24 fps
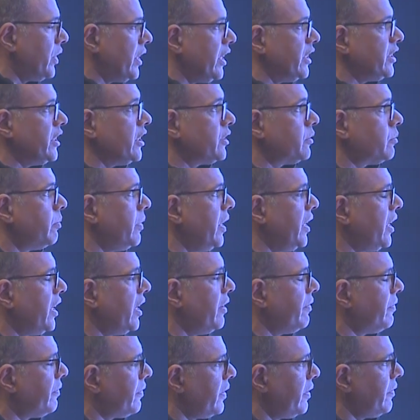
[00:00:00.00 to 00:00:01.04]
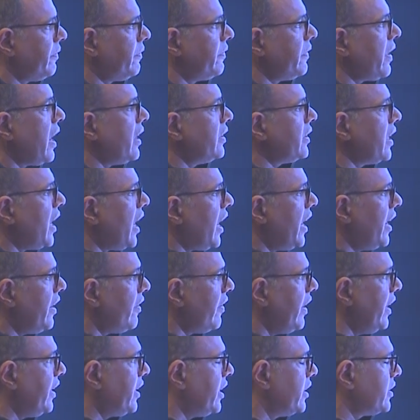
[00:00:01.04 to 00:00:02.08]
adjustment if the higher
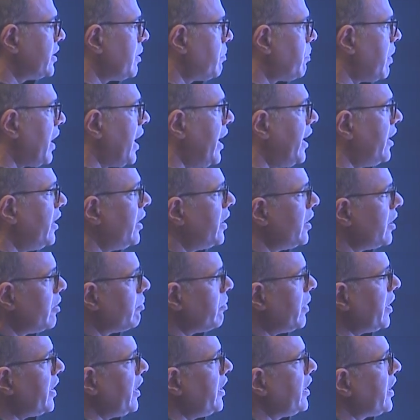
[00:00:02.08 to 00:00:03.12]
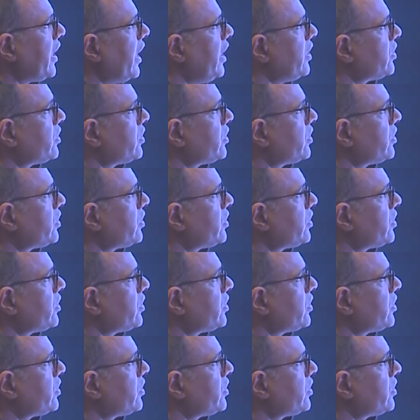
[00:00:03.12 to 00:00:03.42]
rate is applied. But in case